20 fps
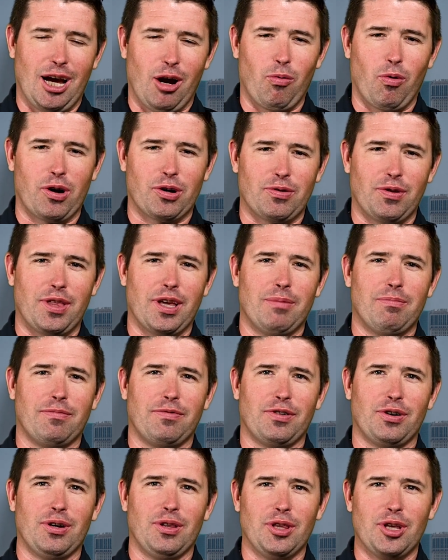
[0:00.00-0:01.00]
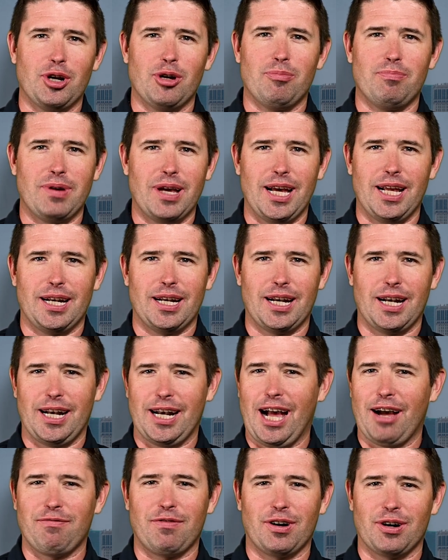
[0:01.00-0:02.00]
I worked with him for a little bit,
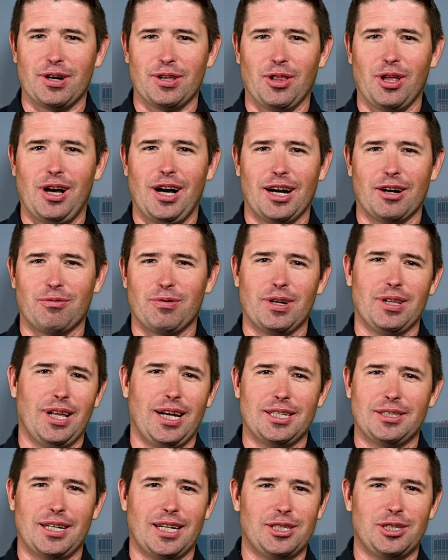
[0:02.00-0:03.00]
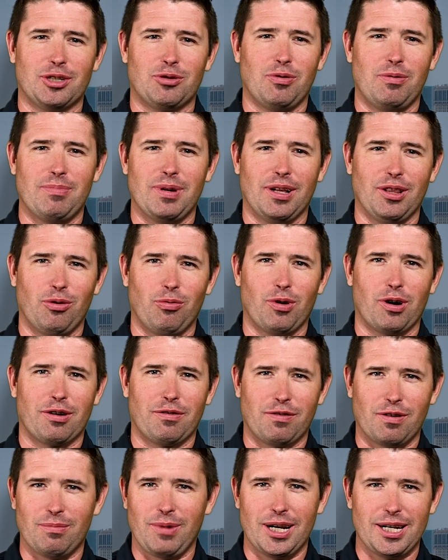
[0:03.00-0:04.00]
not very long, realized I just wouldn't be able to work
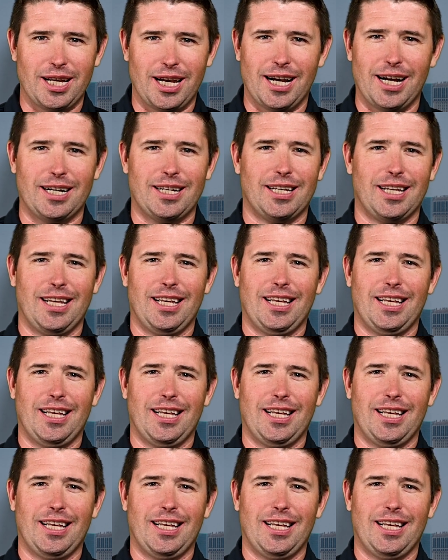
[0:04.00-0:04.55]
for my dad.